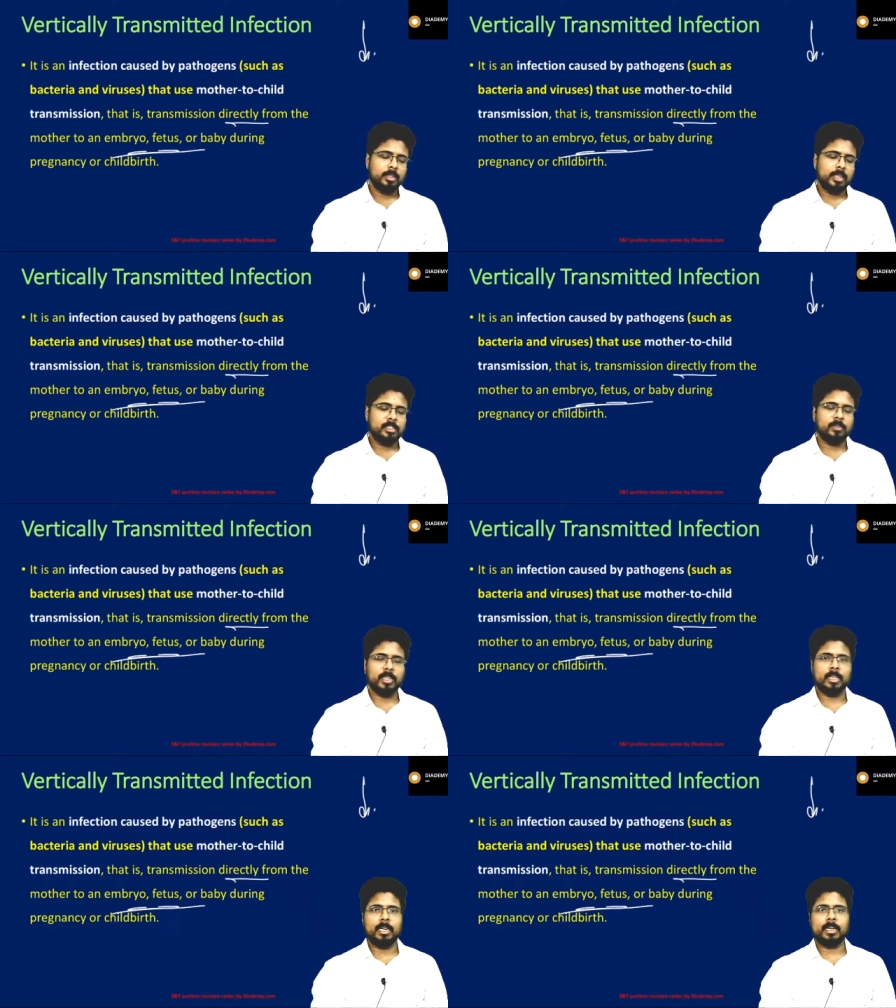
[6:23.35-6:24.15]
that is
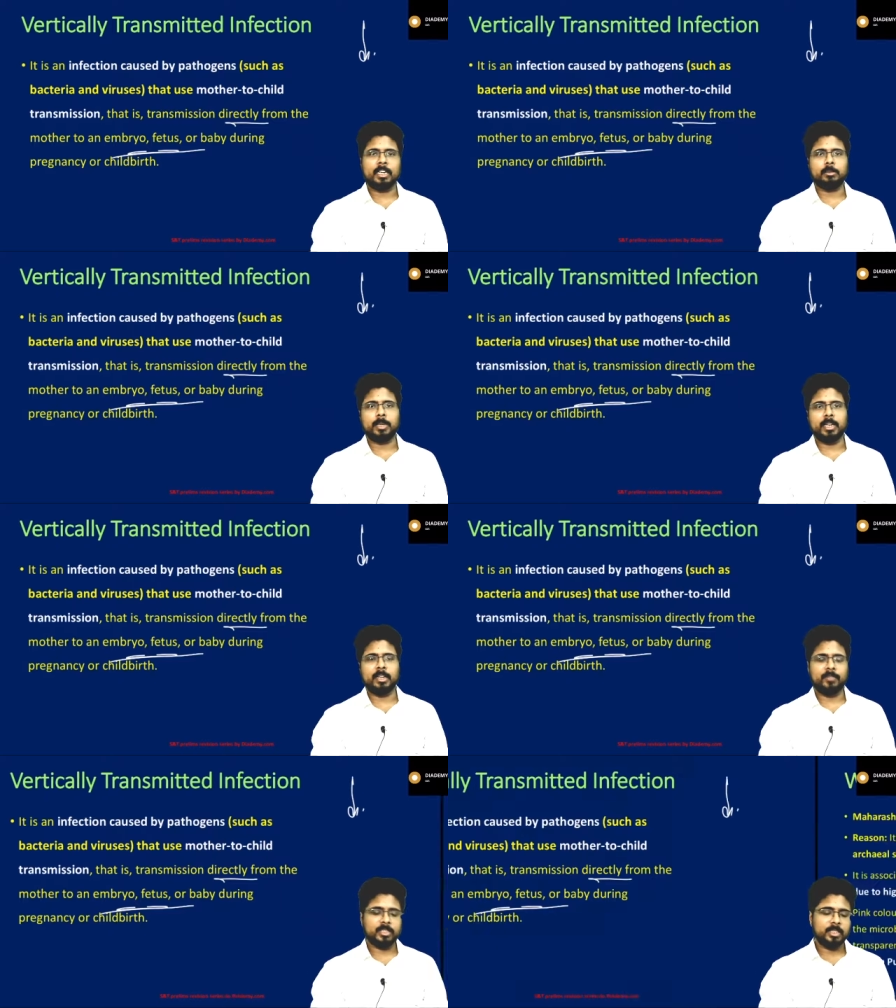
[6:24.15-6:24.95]
vertically transmitted
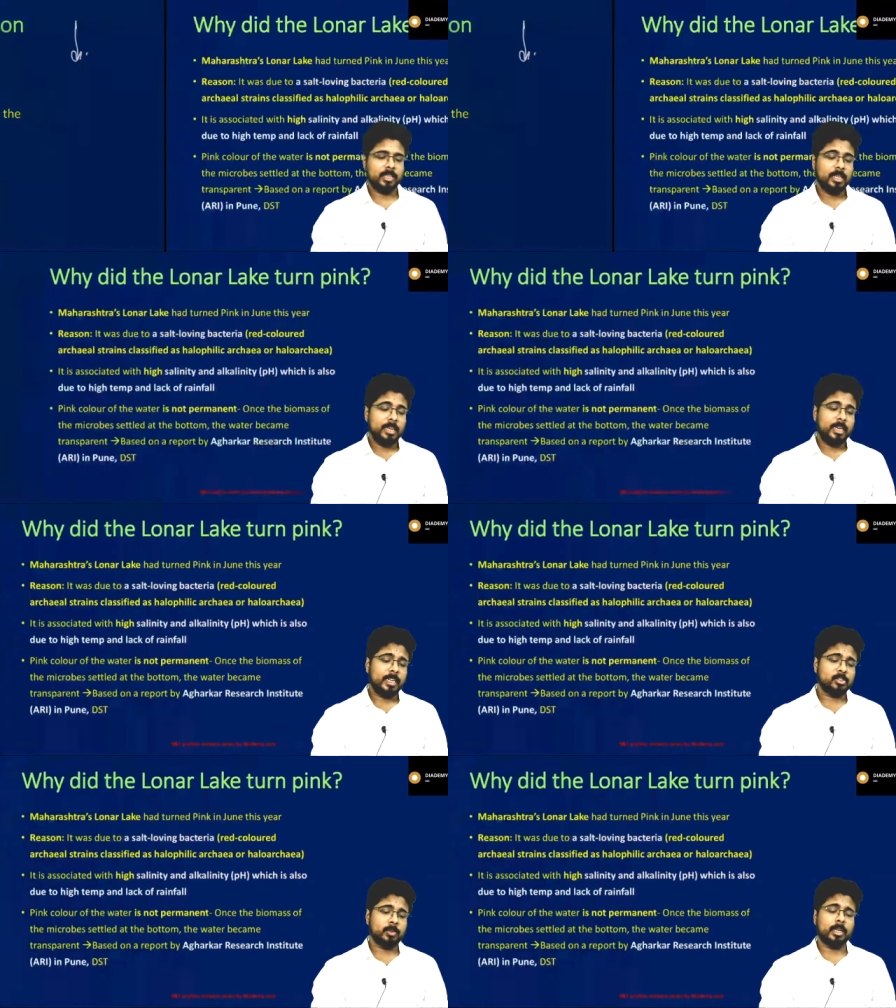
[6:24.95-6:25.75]
infection
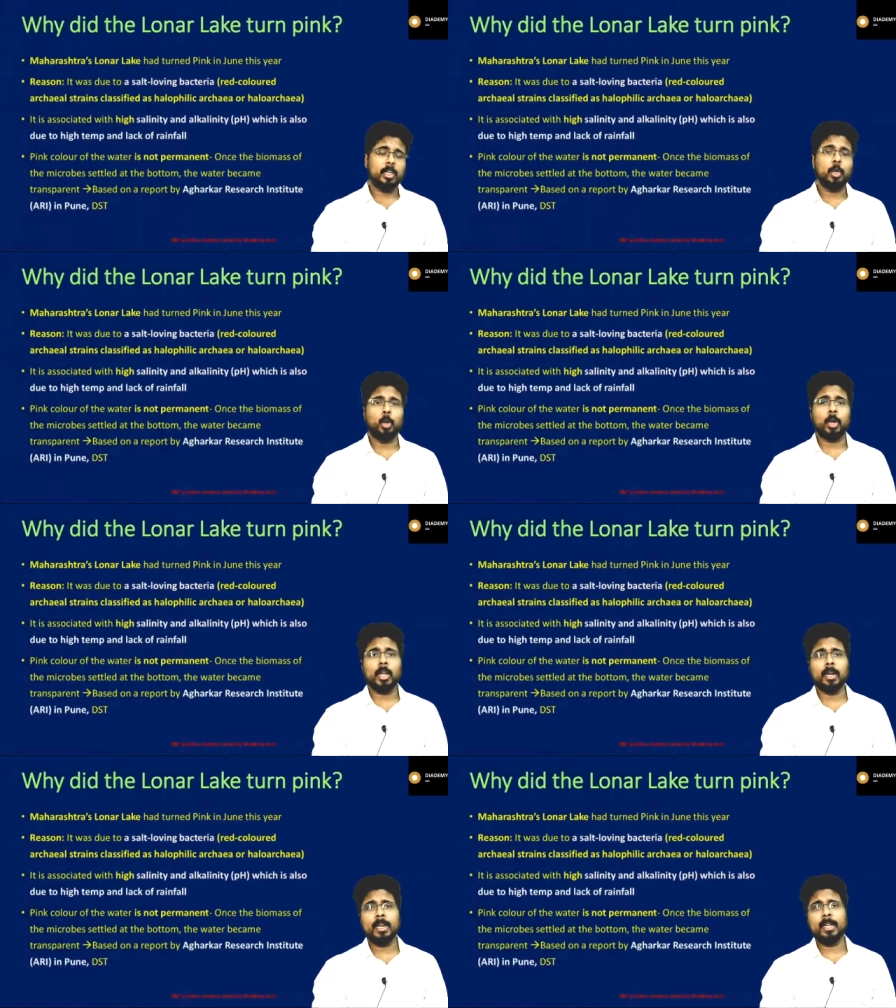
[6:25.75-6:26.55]
next one
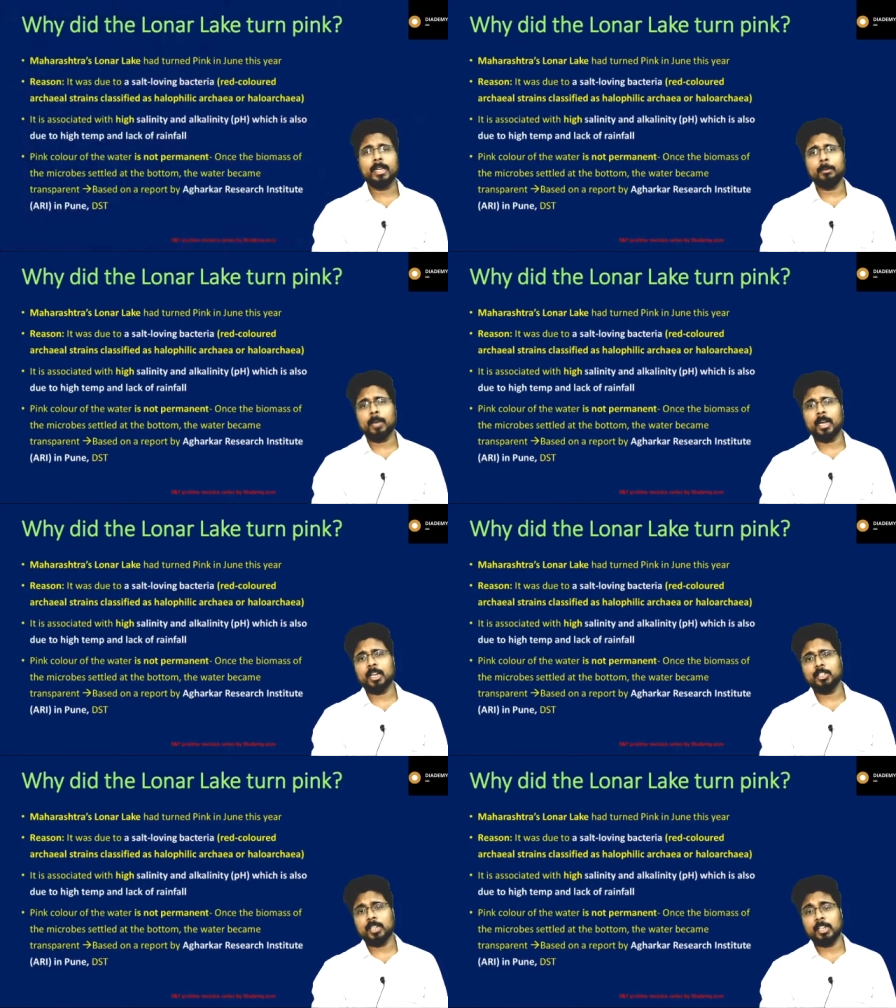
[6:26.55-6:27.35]
lonar lake in
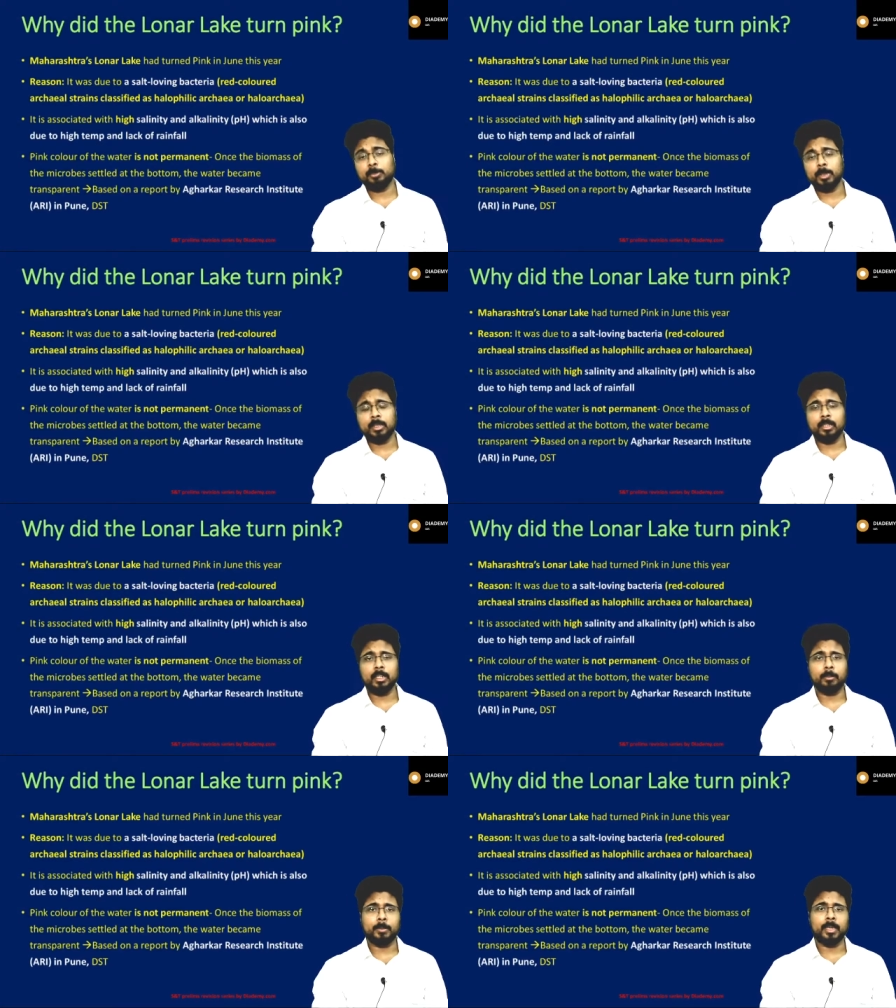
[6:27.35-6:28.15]
maharashtra has been
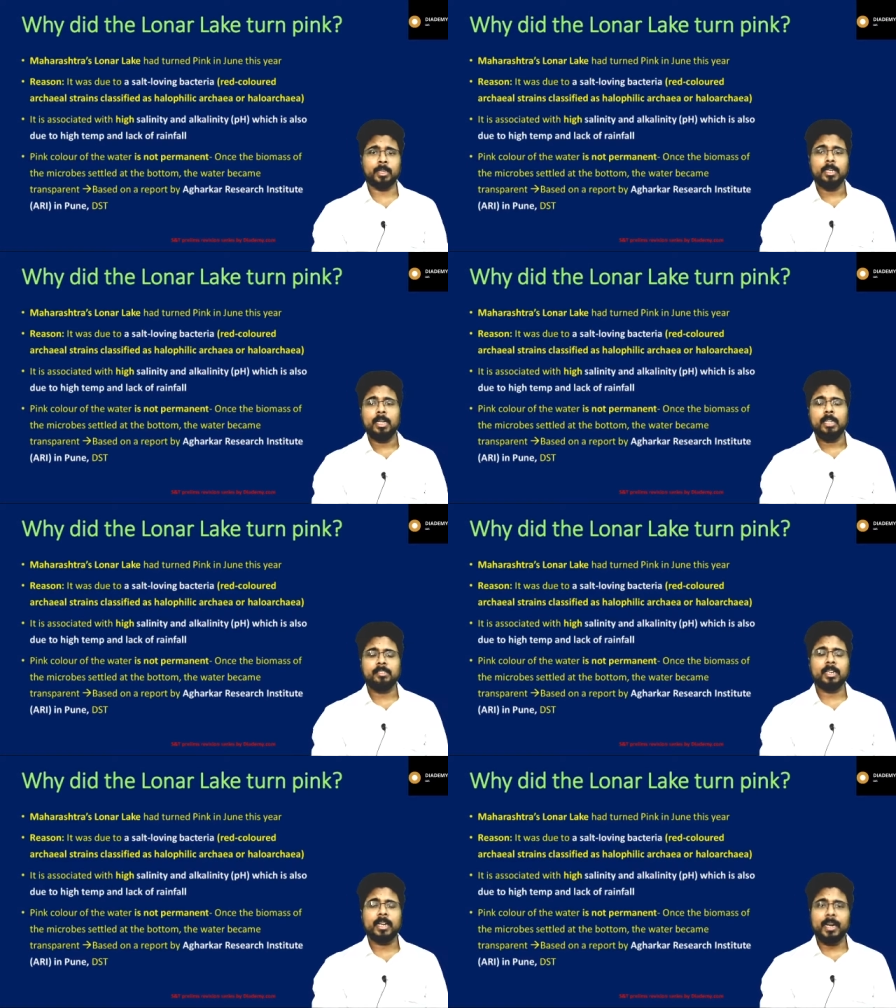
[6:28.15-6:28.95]
turning pink
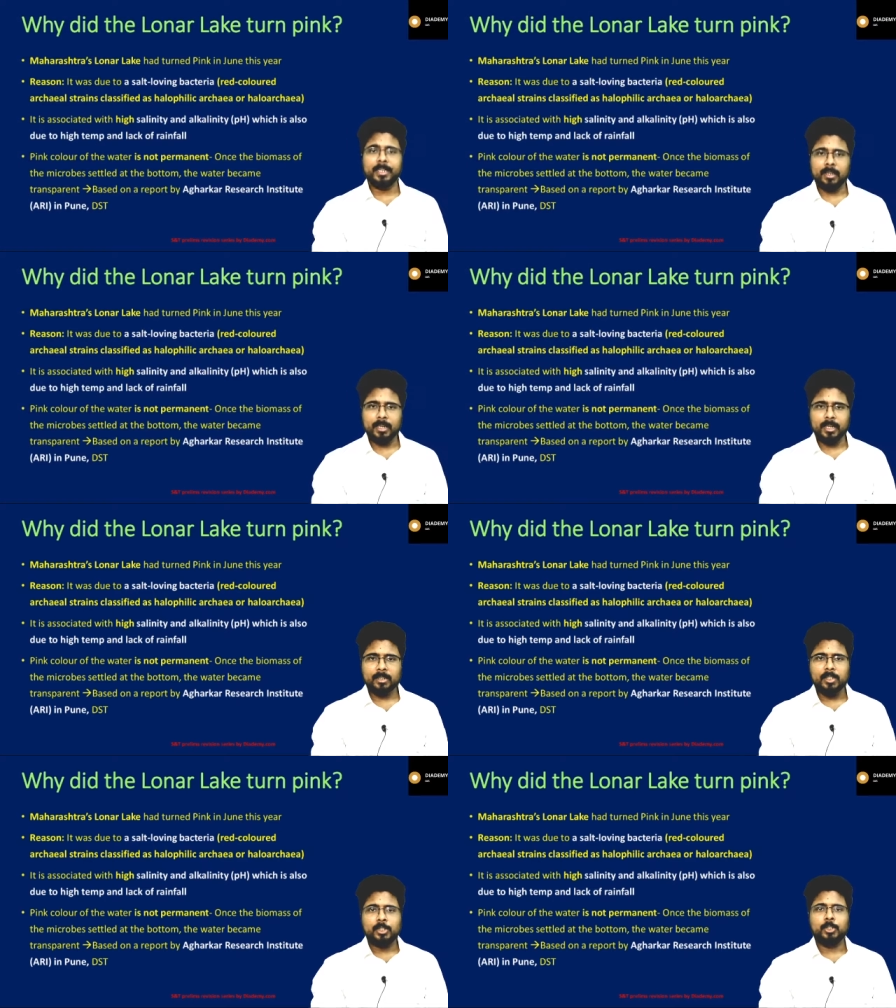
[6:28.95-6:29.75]
it's a crater lake
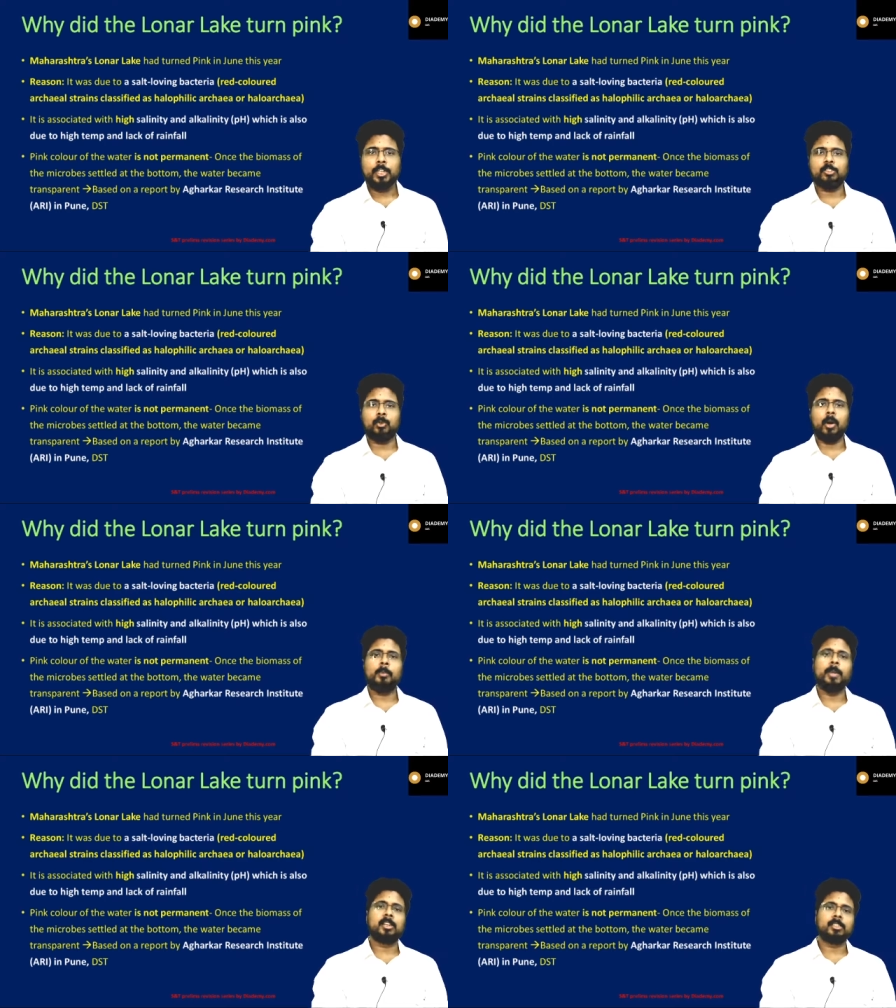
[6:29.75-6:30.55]
it is
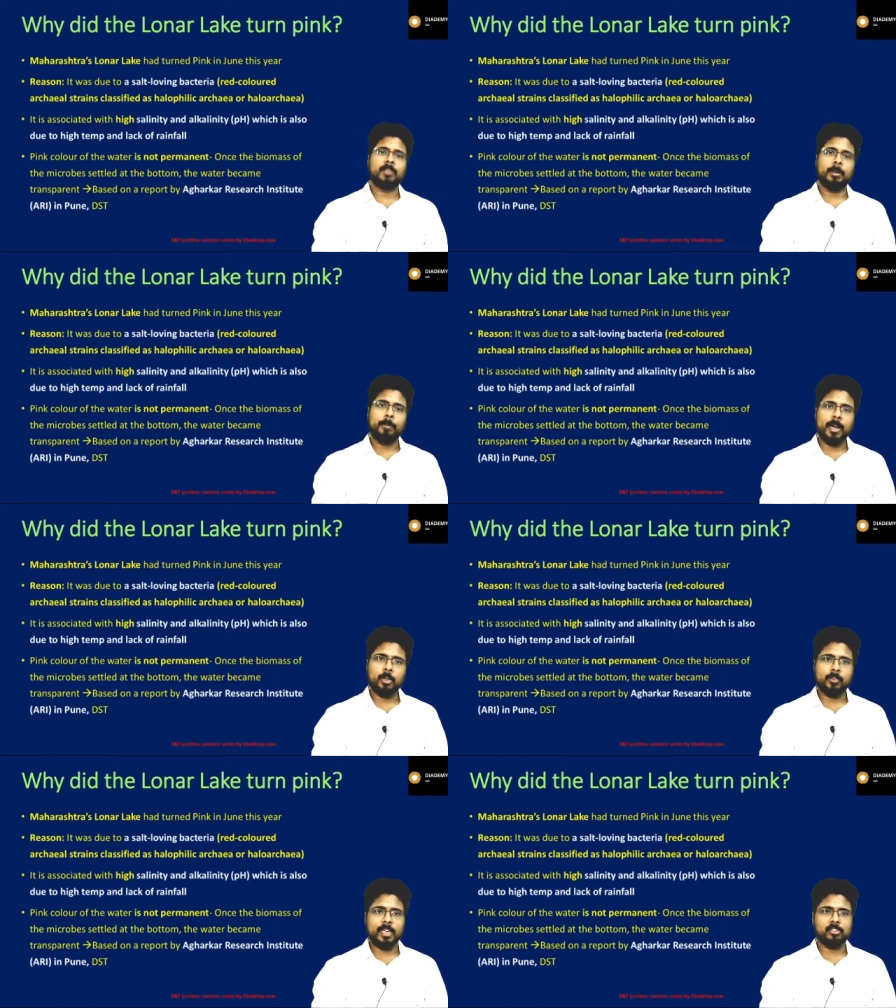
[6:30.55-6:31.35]
formed because of an
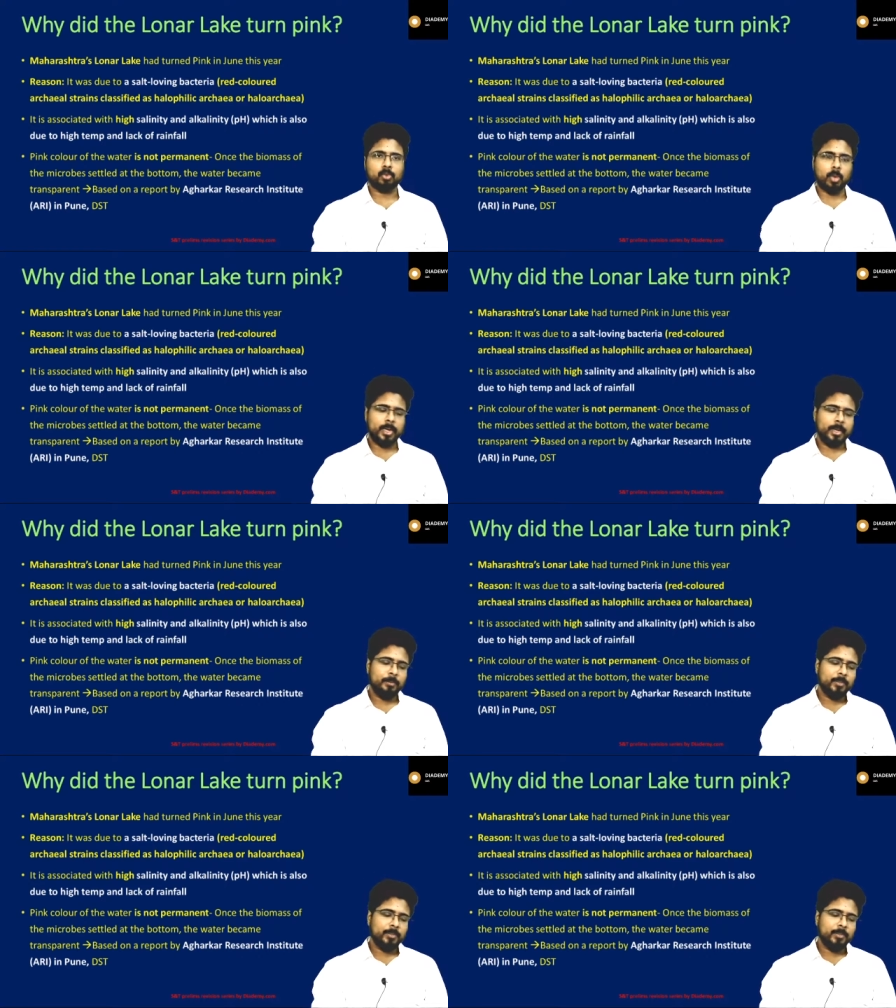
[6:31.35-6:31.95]
impact of an asteroid